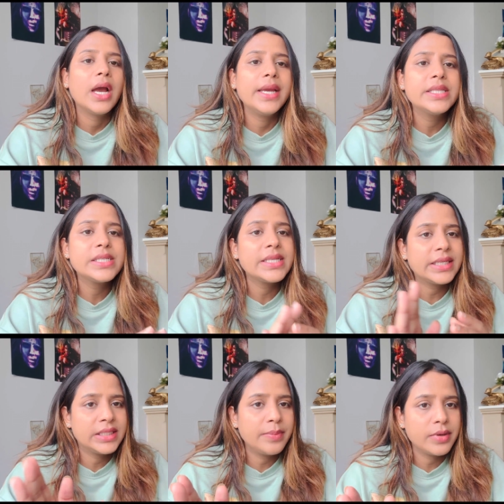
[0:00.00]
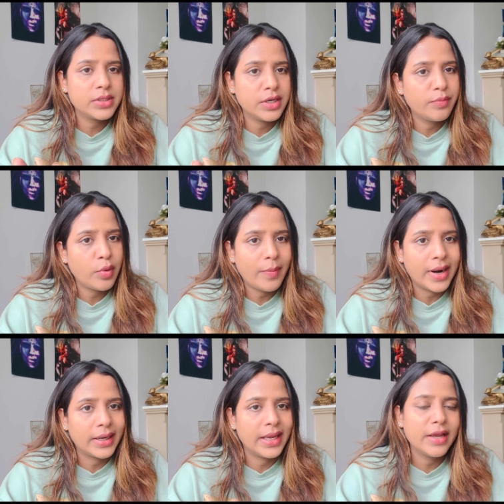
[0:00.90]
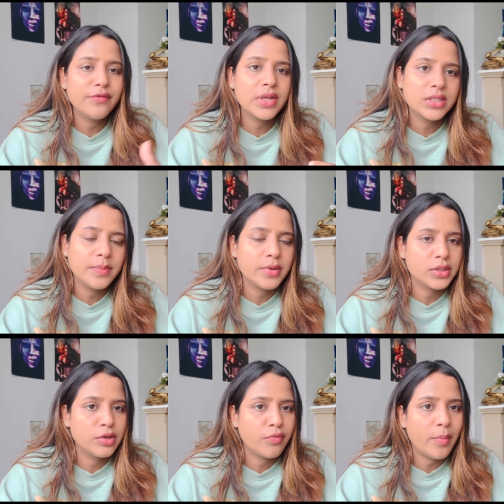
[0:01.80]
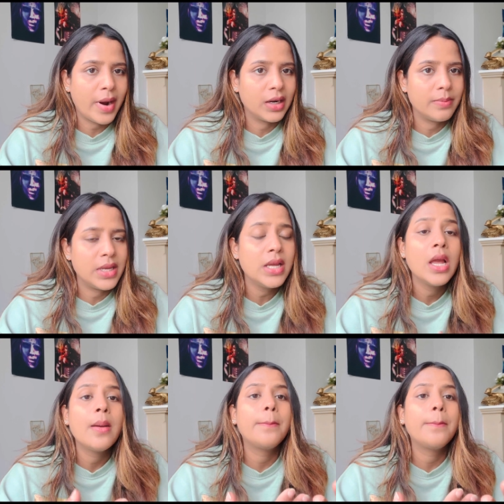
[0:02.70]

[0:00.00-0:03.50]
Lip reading: it's 60% for part A and 60% for part B.